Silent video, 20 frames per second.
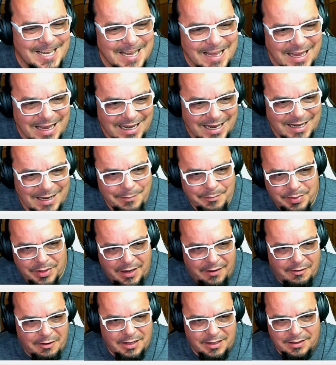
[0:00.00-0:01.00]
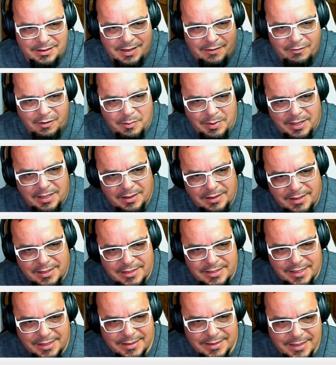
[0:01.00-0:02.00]
But that would have been a lead
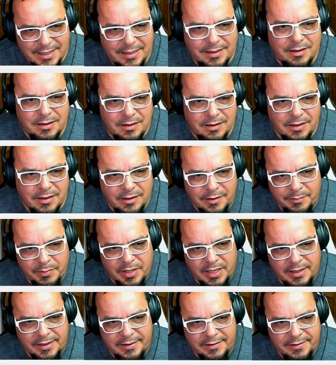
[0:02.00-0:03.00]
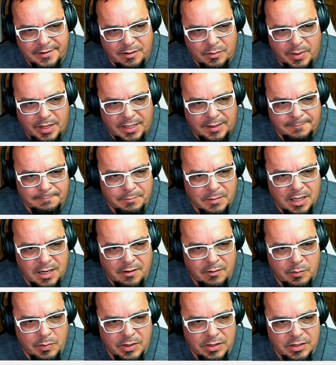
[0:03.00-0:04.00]
gen site on a brand new domain. That
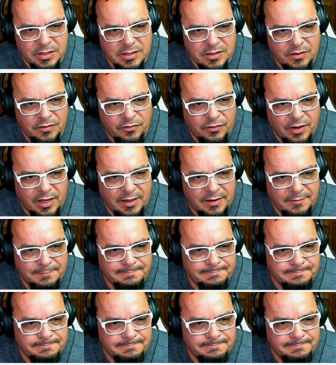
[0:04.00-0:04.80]
would have been just as fun.